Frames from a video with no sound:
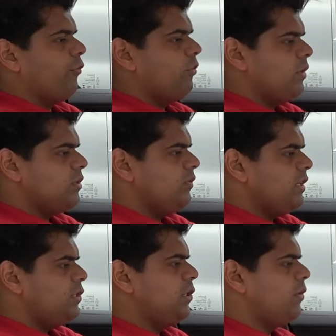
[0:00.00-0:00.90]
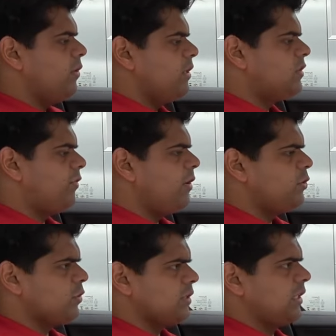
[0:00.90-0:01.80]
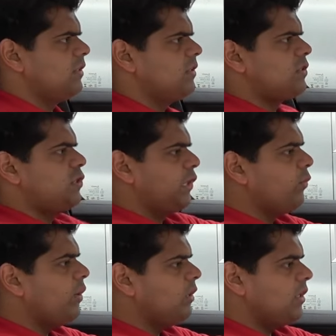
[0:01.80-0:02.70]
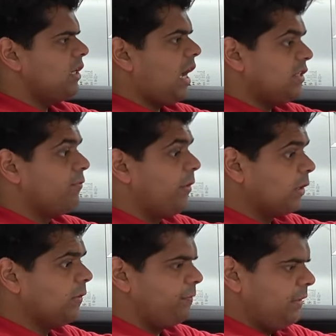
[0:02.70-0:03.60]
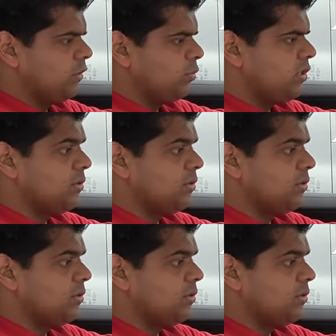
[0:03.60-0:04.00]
For the rest of the interior, it's very interesting. The steering wheel has a very good feel to it,